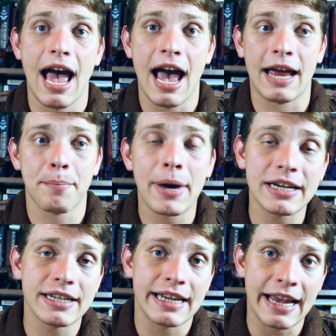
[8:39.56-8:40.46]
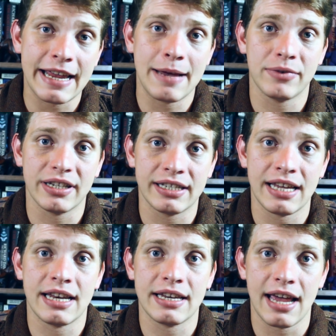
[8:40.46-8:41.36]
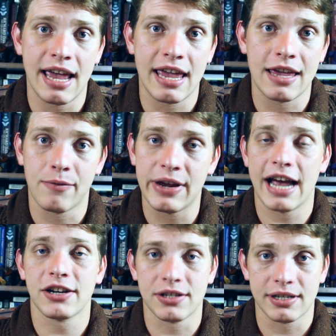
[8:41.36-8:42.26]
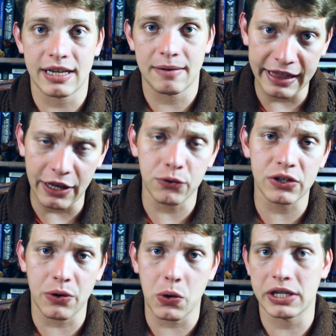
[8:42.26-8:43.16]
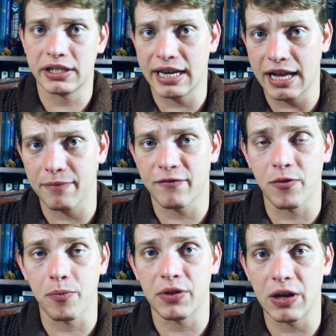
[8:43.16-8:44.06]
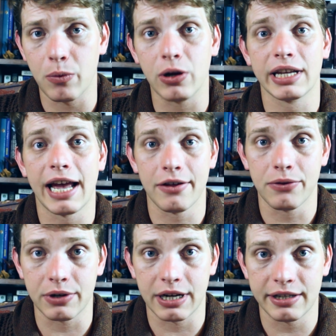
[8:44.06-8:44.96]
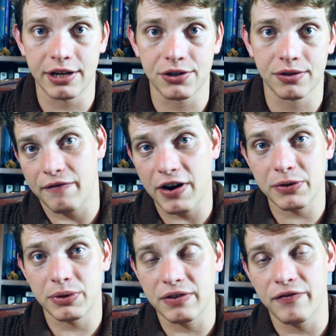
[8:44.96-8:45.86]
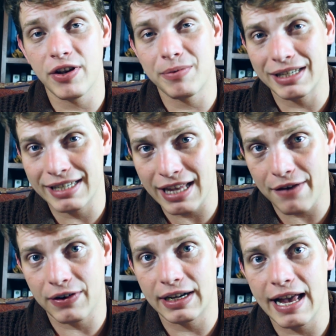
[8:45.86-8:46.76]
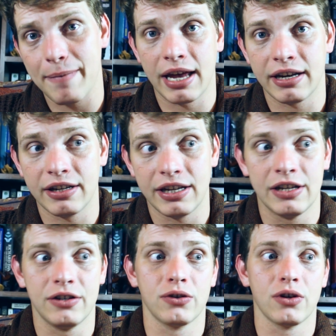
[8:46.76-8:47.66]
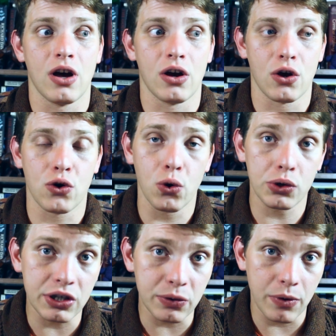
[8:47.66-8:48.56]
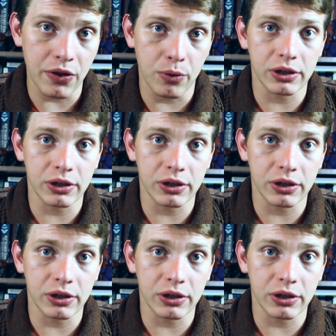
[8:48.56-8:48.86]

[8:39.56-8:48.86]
and managed to get him to send a reaction team. And they also requested help from the World Health Organization. The virus was confirmed in a South African lab, and in accordance with